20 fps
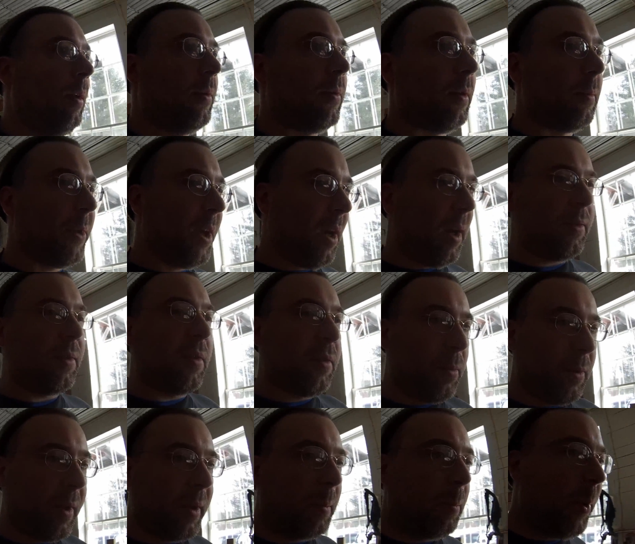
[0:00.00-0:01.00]
So because
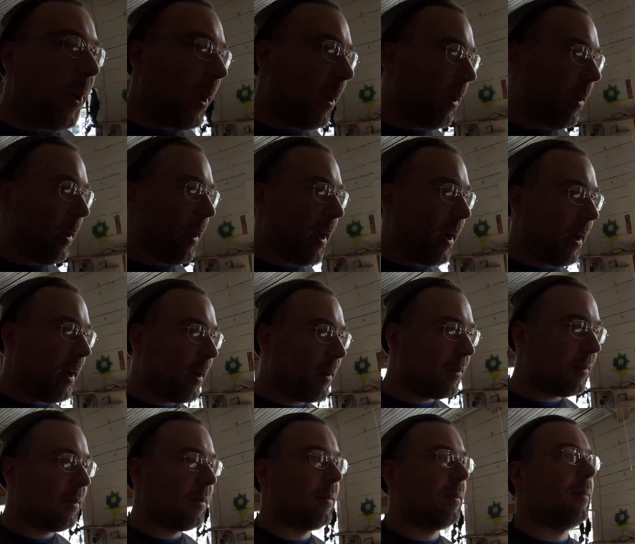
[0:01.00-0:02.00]
it's really big, it
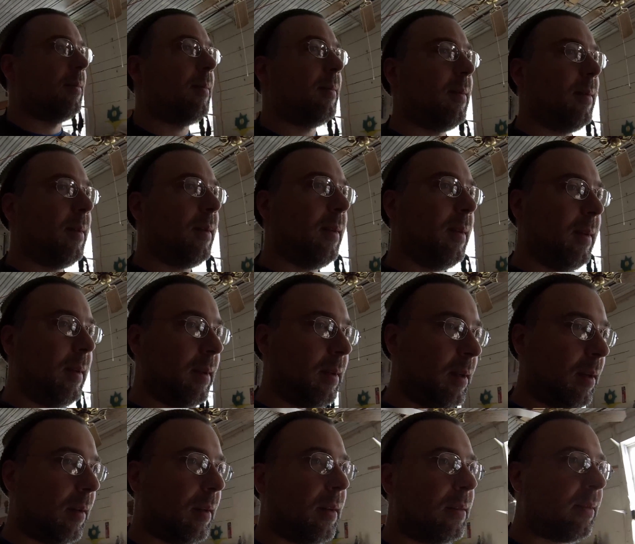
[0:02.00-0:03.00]
has
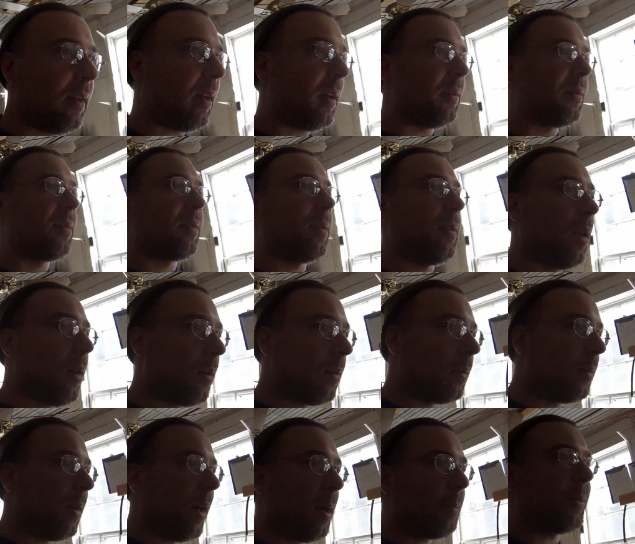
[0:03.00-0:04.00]
a very
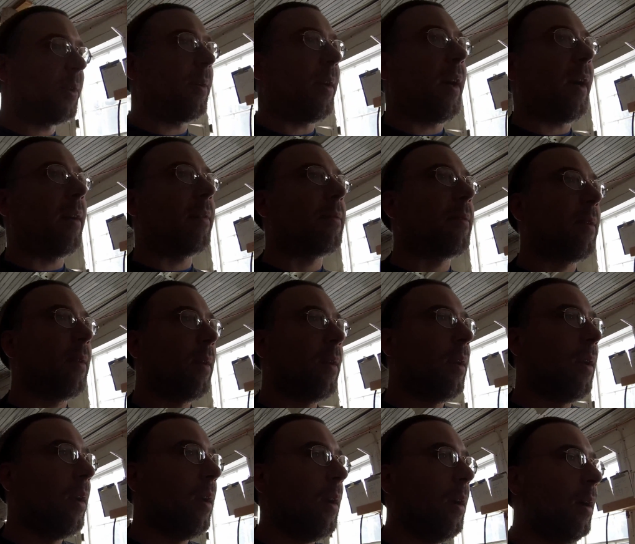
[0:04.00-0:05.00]
slow updraft.
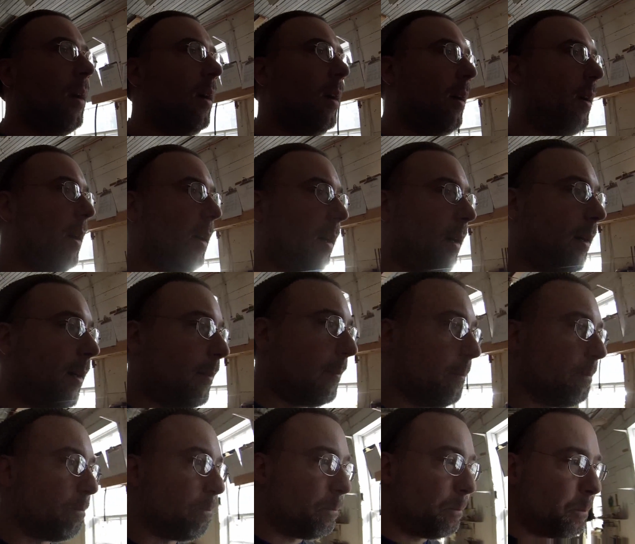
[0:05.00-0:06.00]

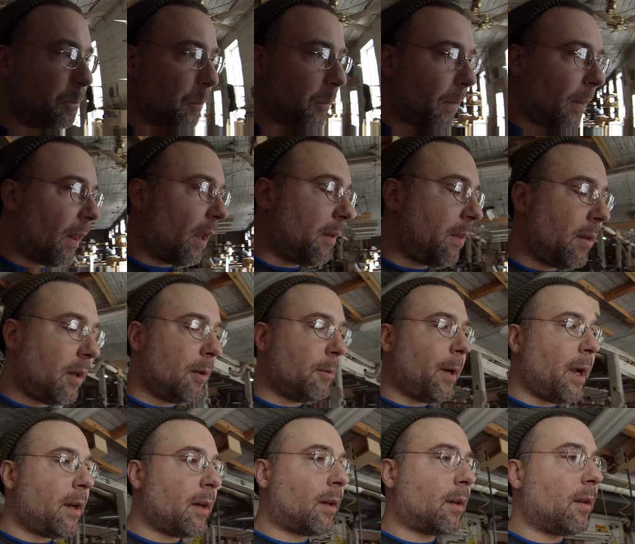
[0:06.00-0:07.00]
And
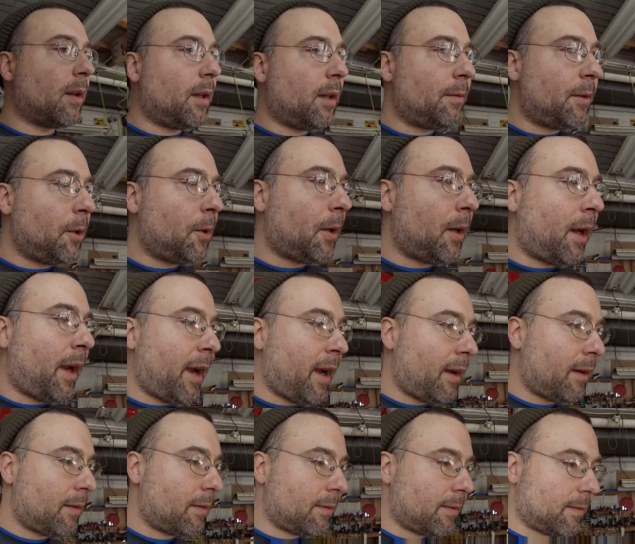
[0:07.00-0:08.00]
theoretically, if you could
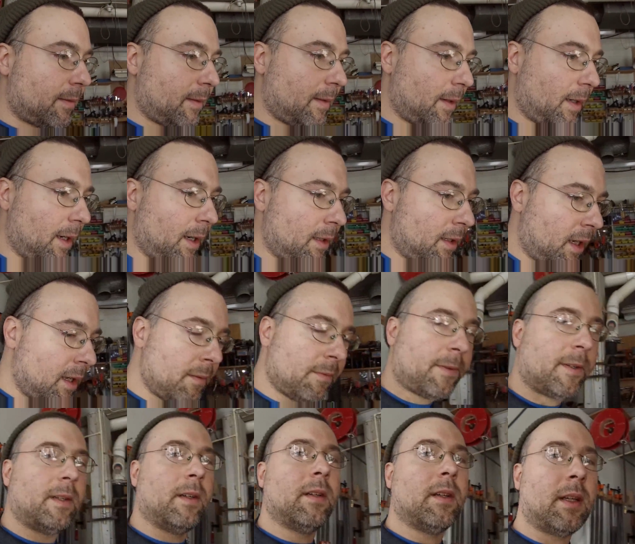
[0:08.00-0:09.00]
have an
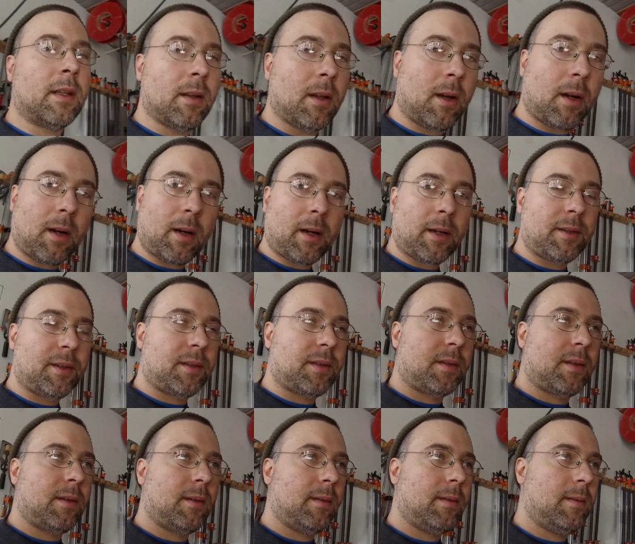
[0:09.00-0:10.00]
infinitely
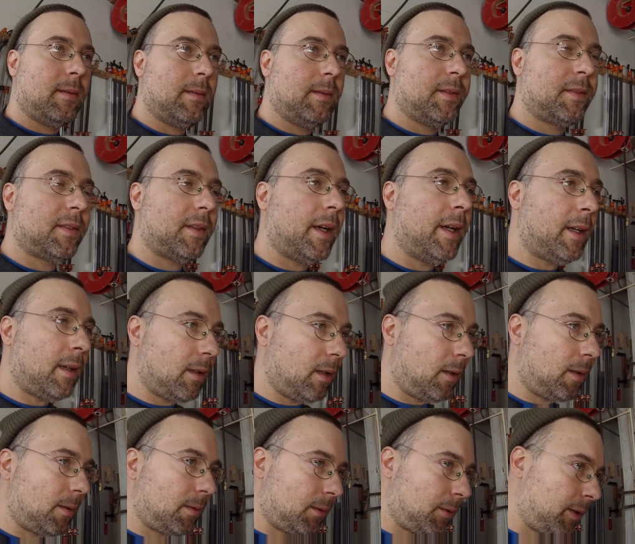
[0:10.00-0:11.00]
large
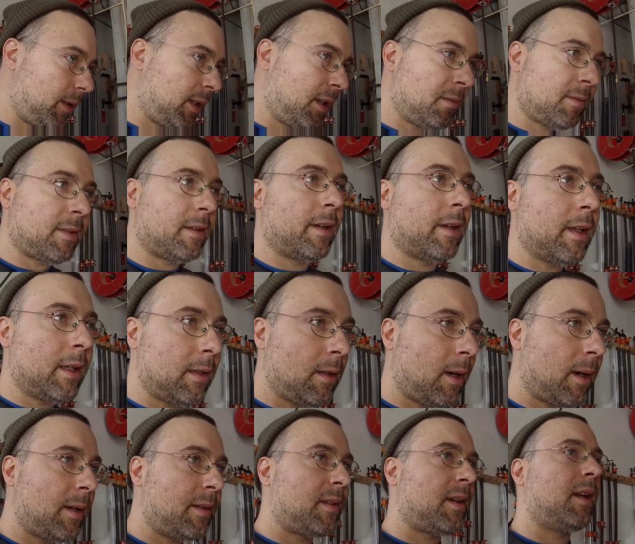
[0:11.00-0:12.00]
cyclone or an infinitely
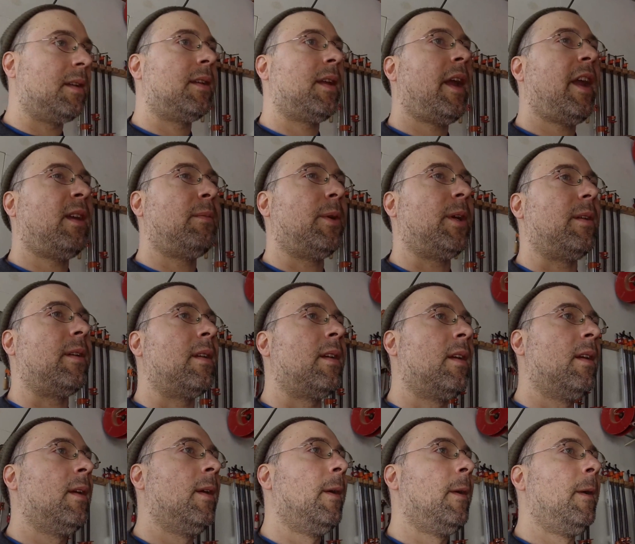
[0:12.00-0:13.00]
large containment,
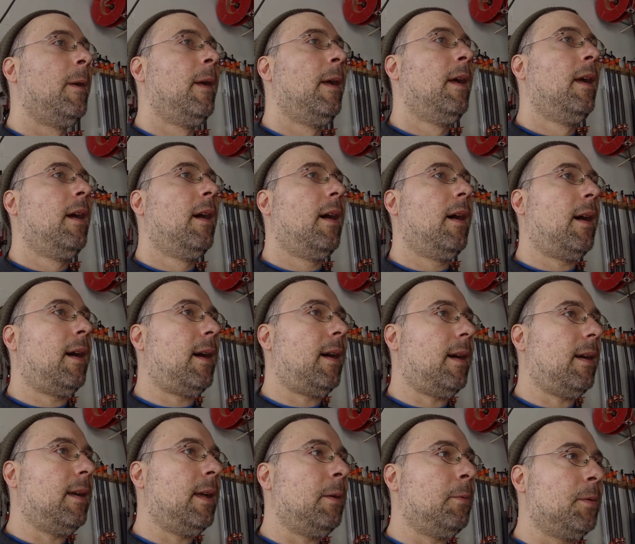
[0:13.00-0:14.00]

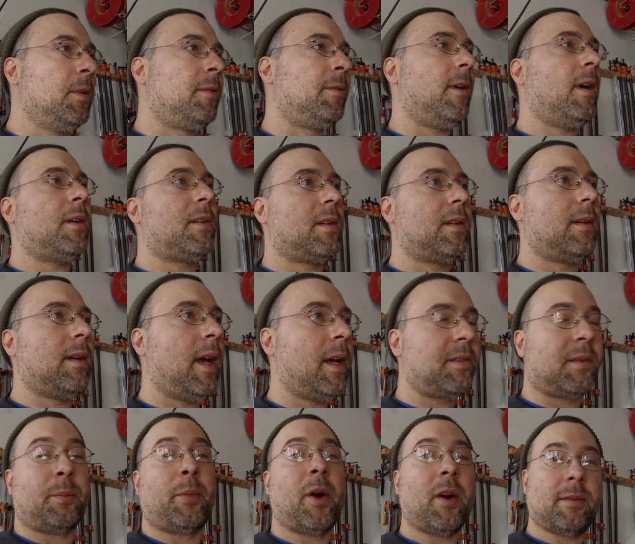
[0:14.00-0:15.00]
it would function
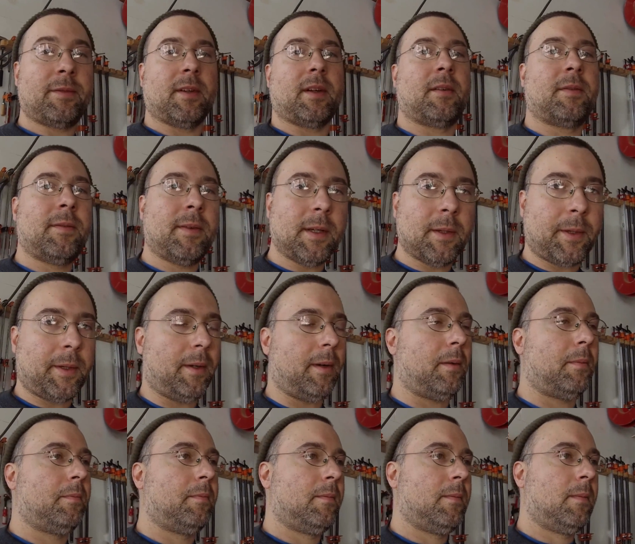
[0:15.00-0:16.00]
as a perfect filter,